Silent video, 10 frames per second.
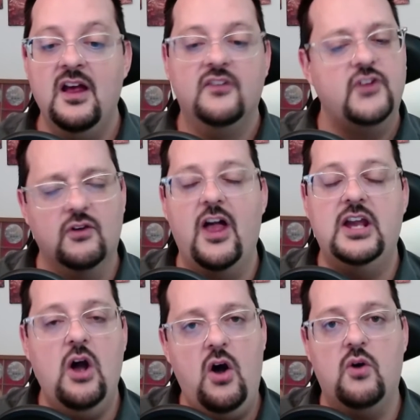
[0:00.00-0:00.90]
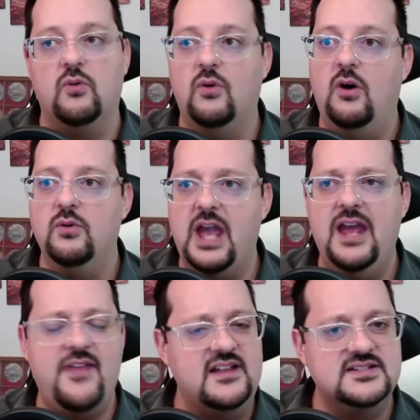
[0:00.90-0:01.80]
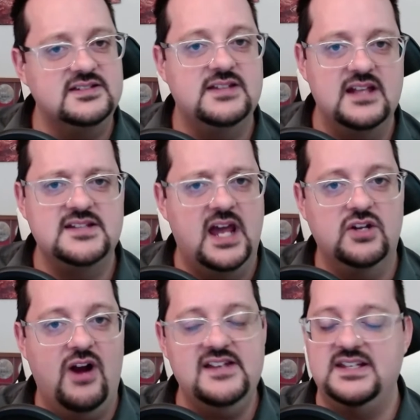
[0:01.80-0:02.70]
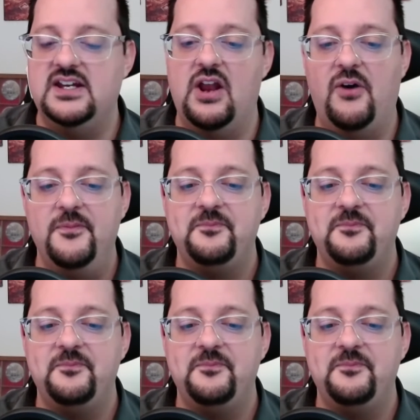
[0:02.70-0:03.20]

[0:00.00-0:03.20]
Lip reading: they're like, oh, okay, that's kind of crazy, you know.